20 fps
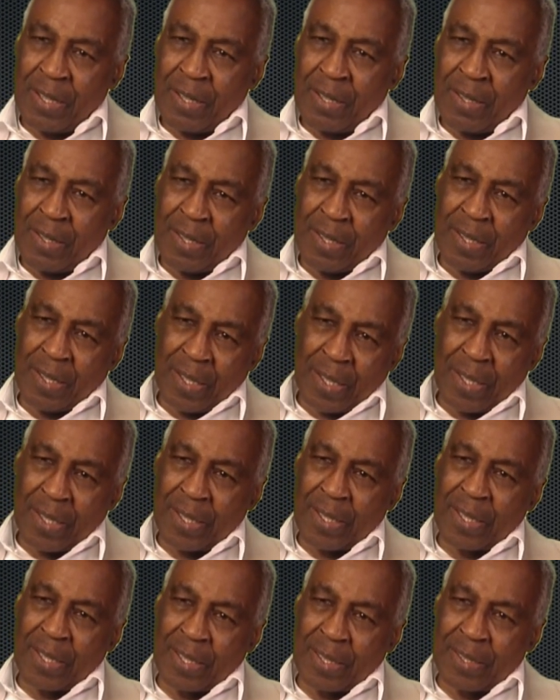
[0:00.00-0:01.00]
a
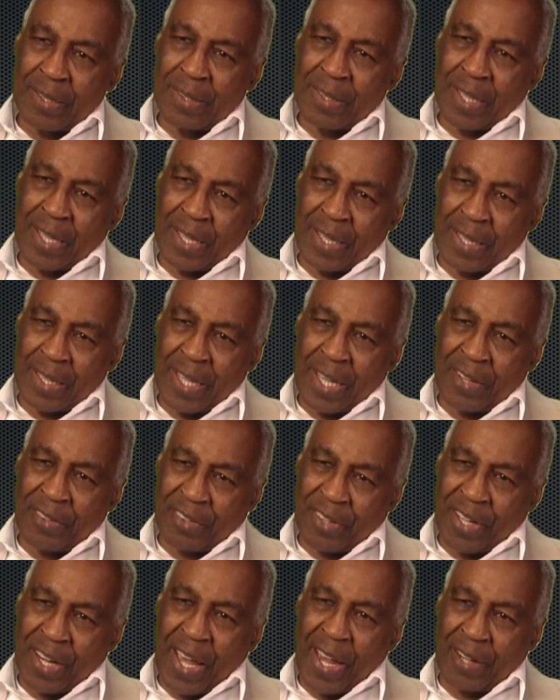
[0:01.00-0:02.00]
hunger that, as
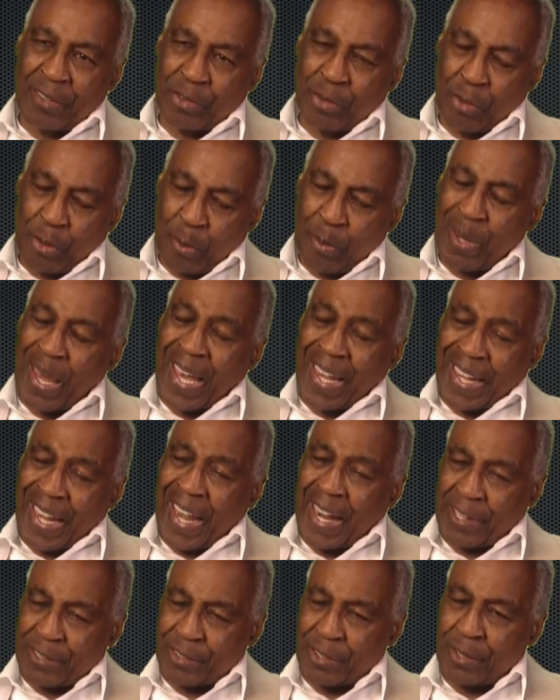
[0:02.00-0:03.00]
an actor, a black
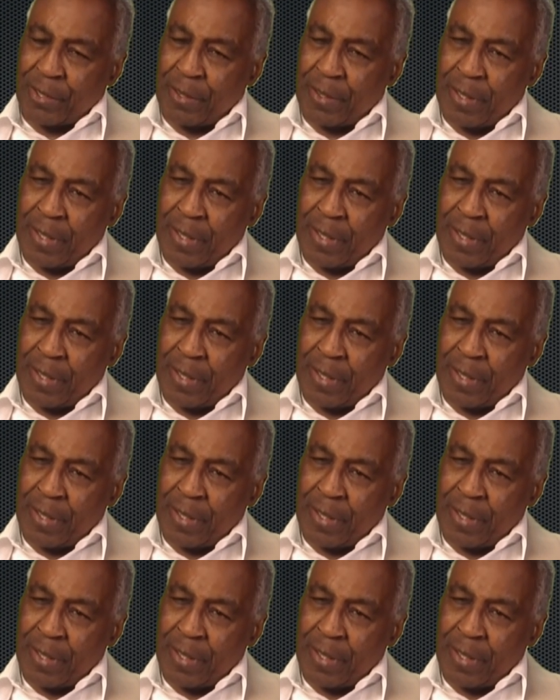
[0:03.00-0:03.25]
actor,